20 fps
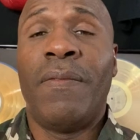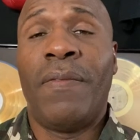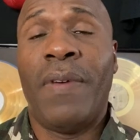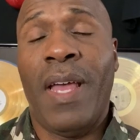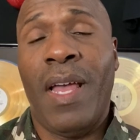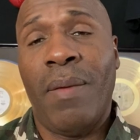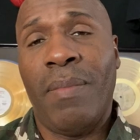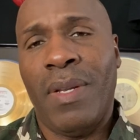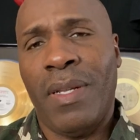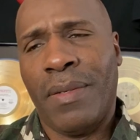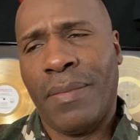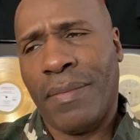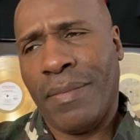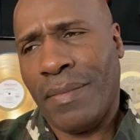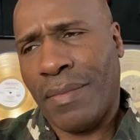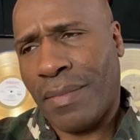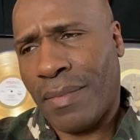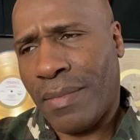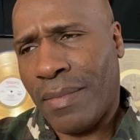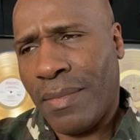Family,
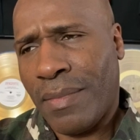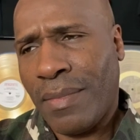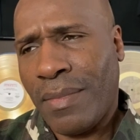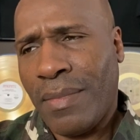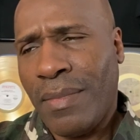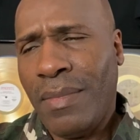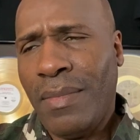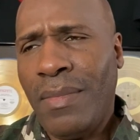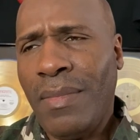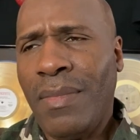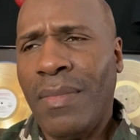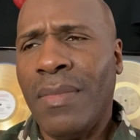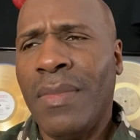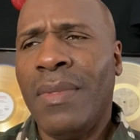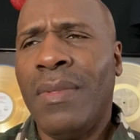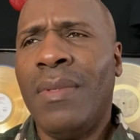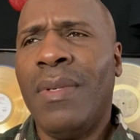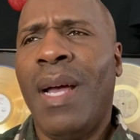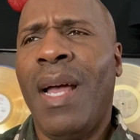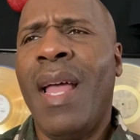
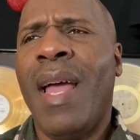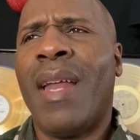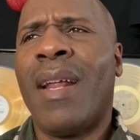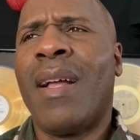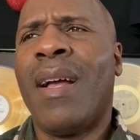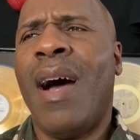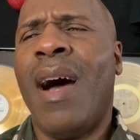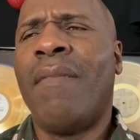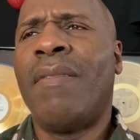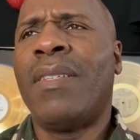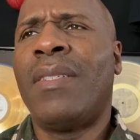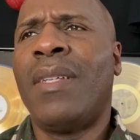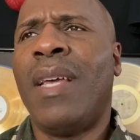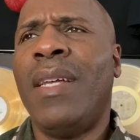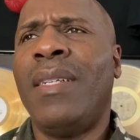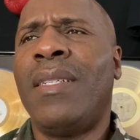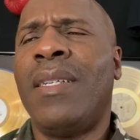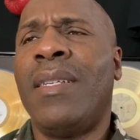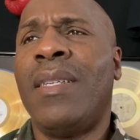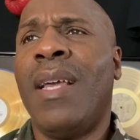I had a
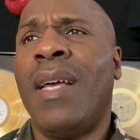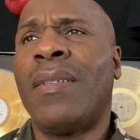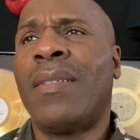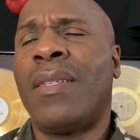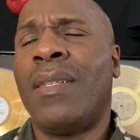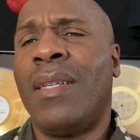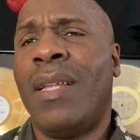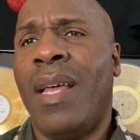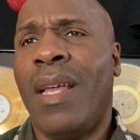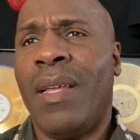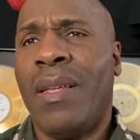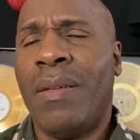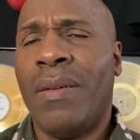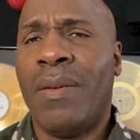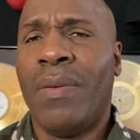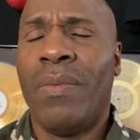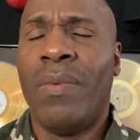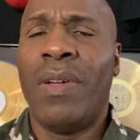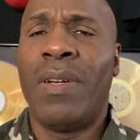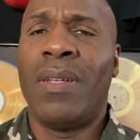conversation yesterday
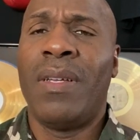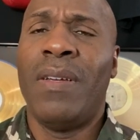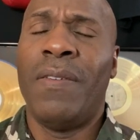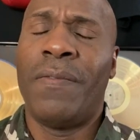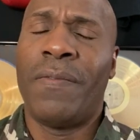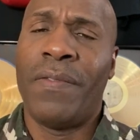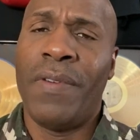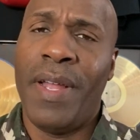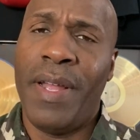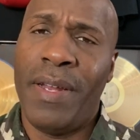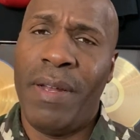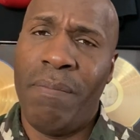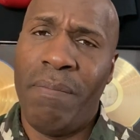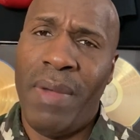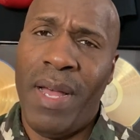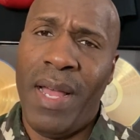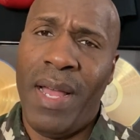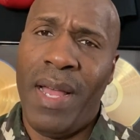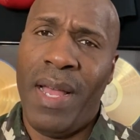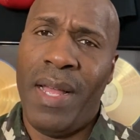with a good friend of
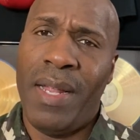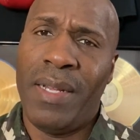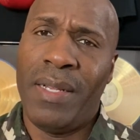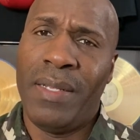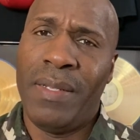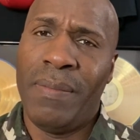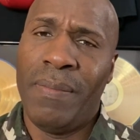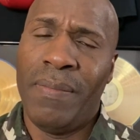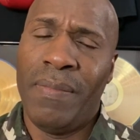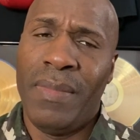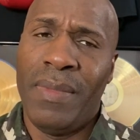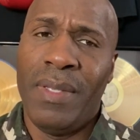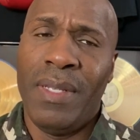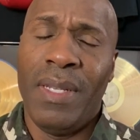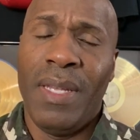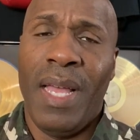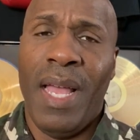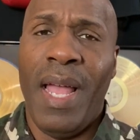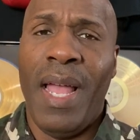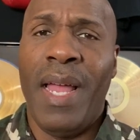mine,
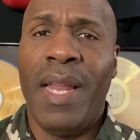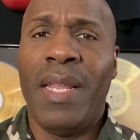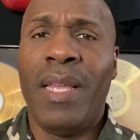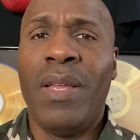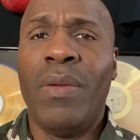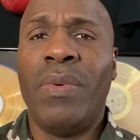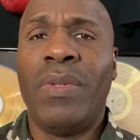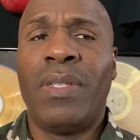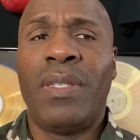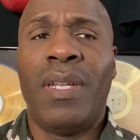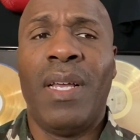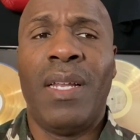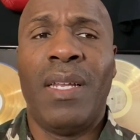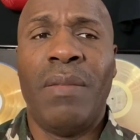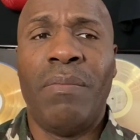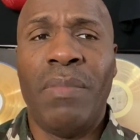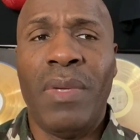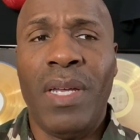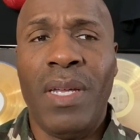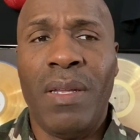and he was
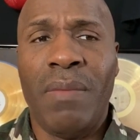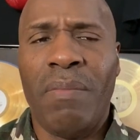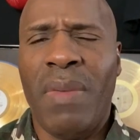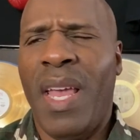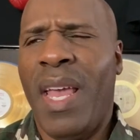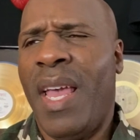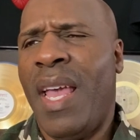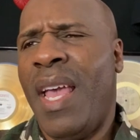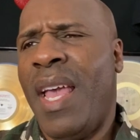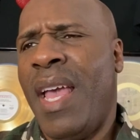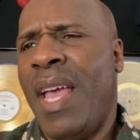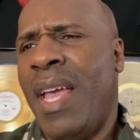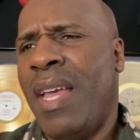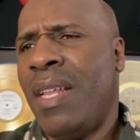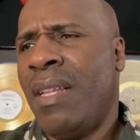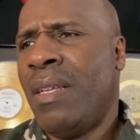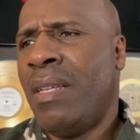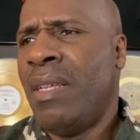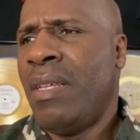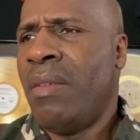telling me,
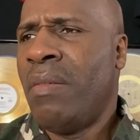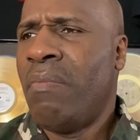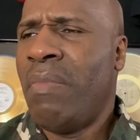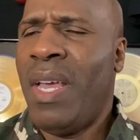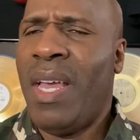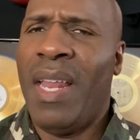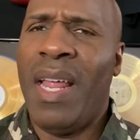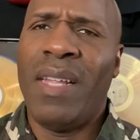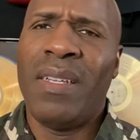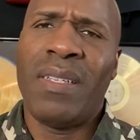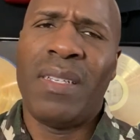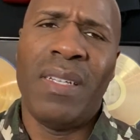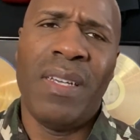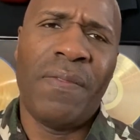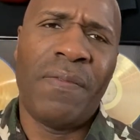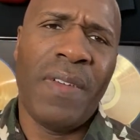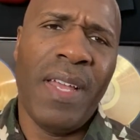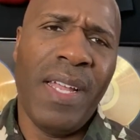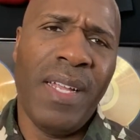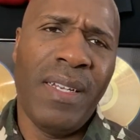man, man, that
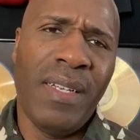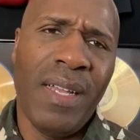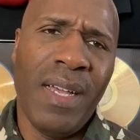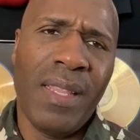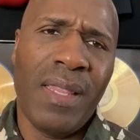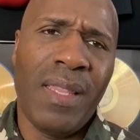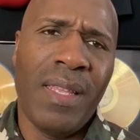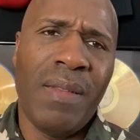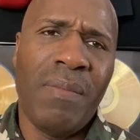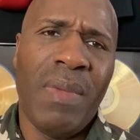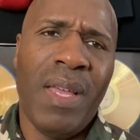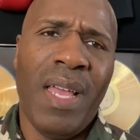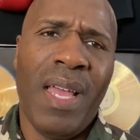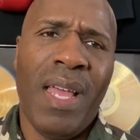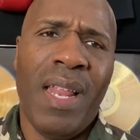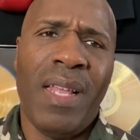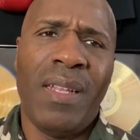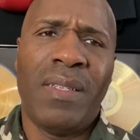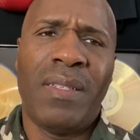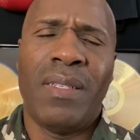stuff ain't nothing,
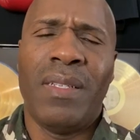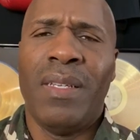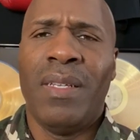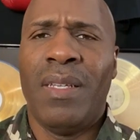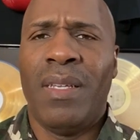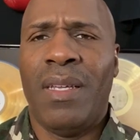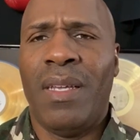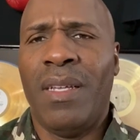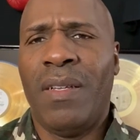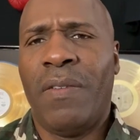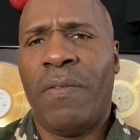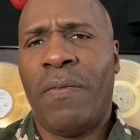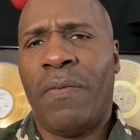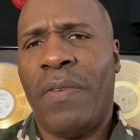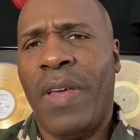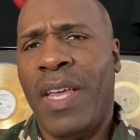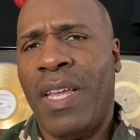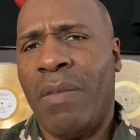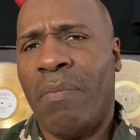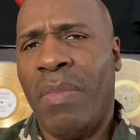man. It's it's
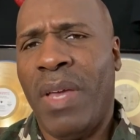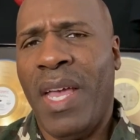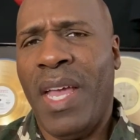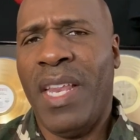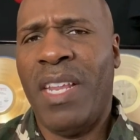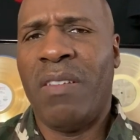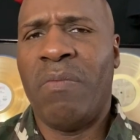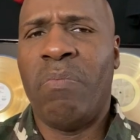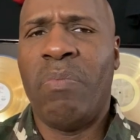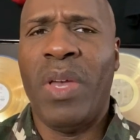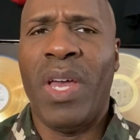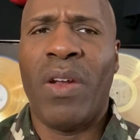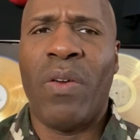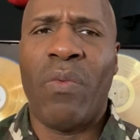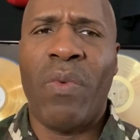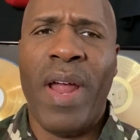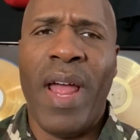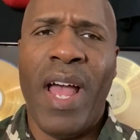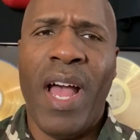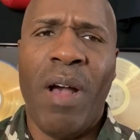fake, man. It's been
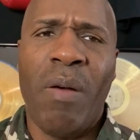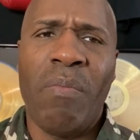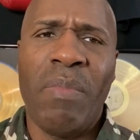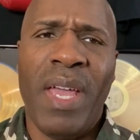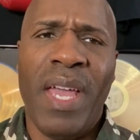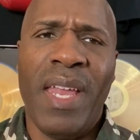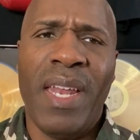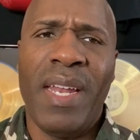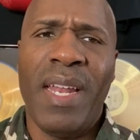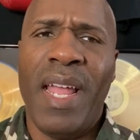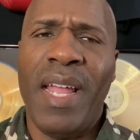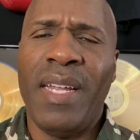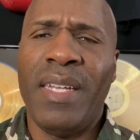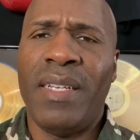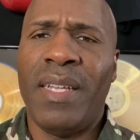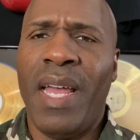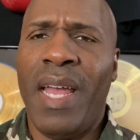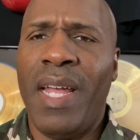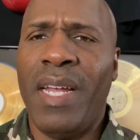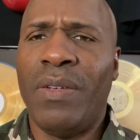around, man. It
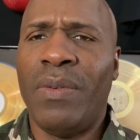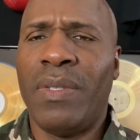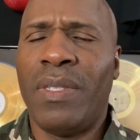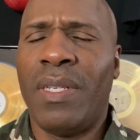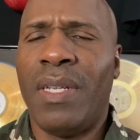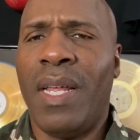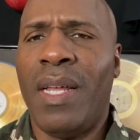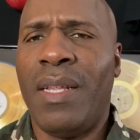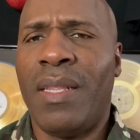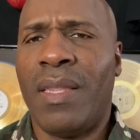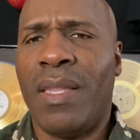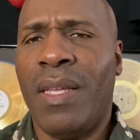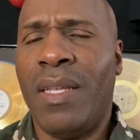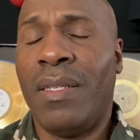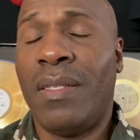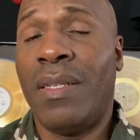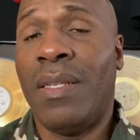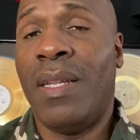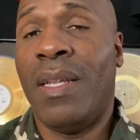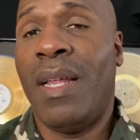ain't dangerous. It ain't
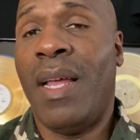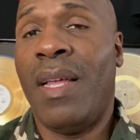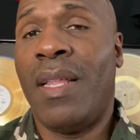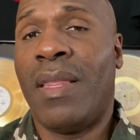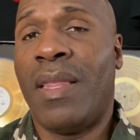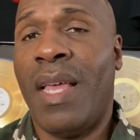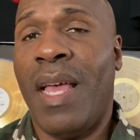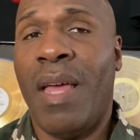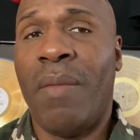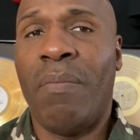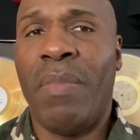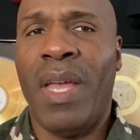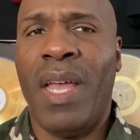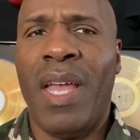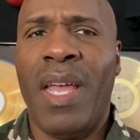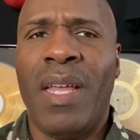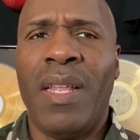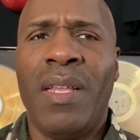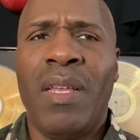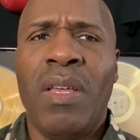this and it ain't that,
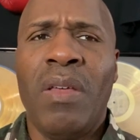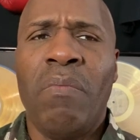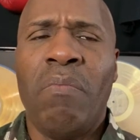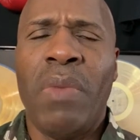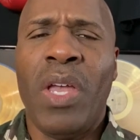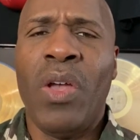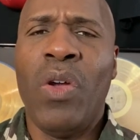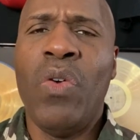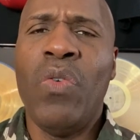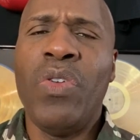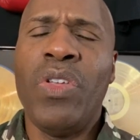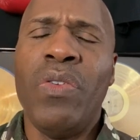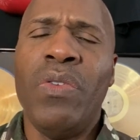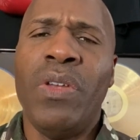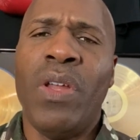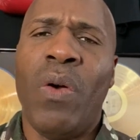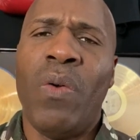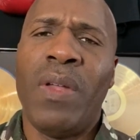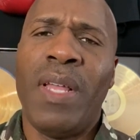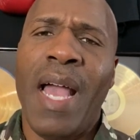man. Man, who you
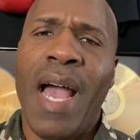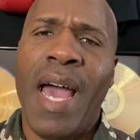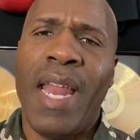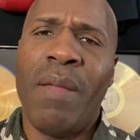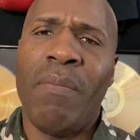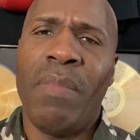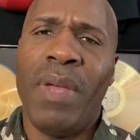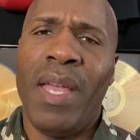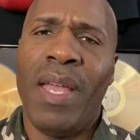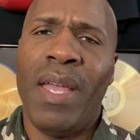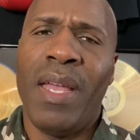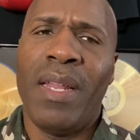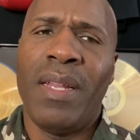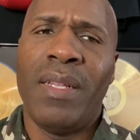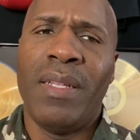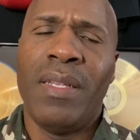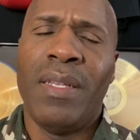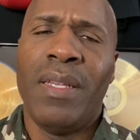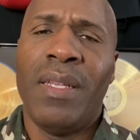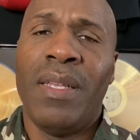know got it, man.
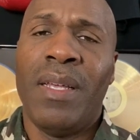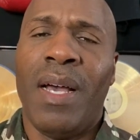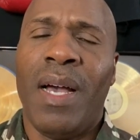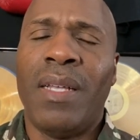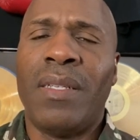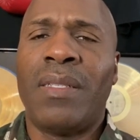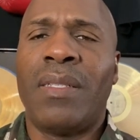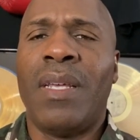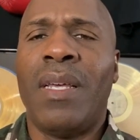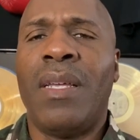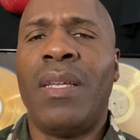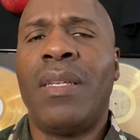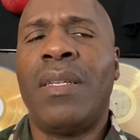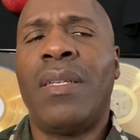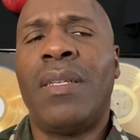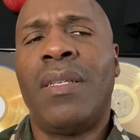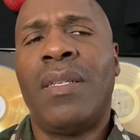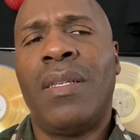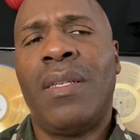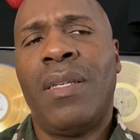I say,
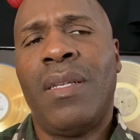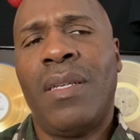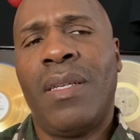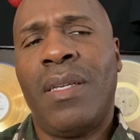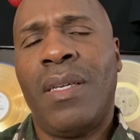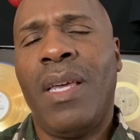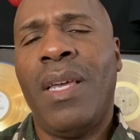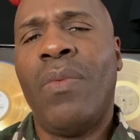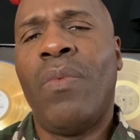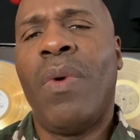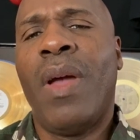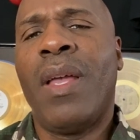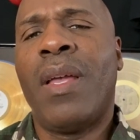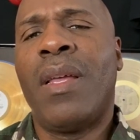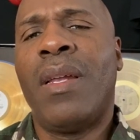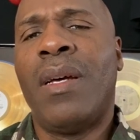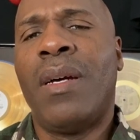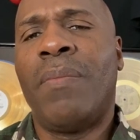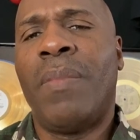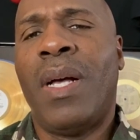keep
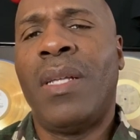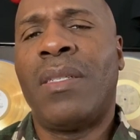waking up.